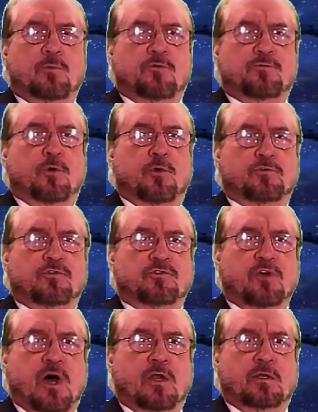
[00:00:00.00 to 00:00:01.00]
when frozen
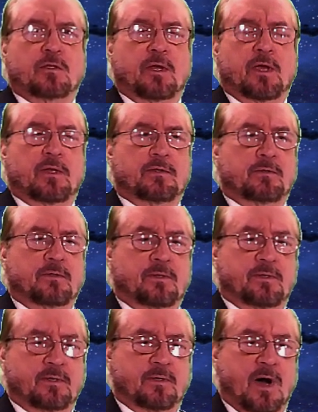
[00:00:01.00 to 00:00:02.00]
solid, and
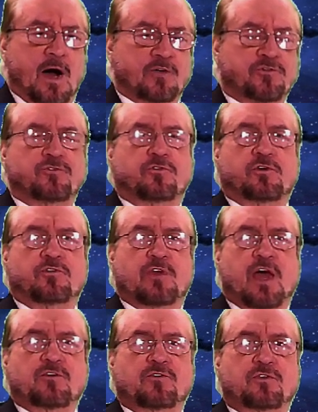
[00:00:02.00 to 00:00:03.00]
the oxygen is
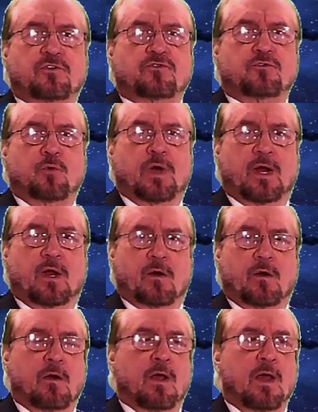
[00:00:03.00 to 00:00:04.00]
actually a
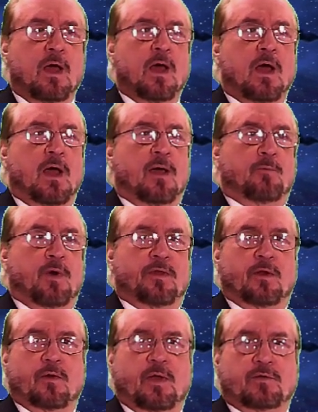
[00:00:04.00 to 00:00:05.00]
square when
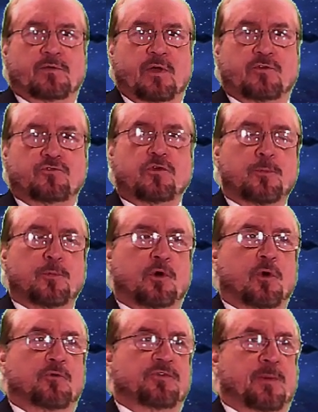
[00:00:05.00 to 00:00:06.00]
they're at uh, super
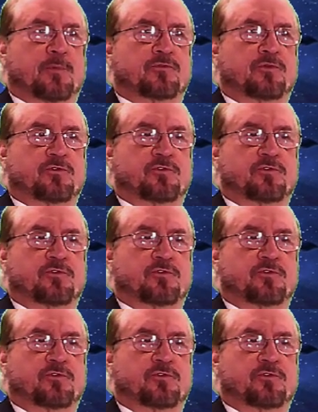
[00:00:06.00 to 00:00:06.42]
cold temperatures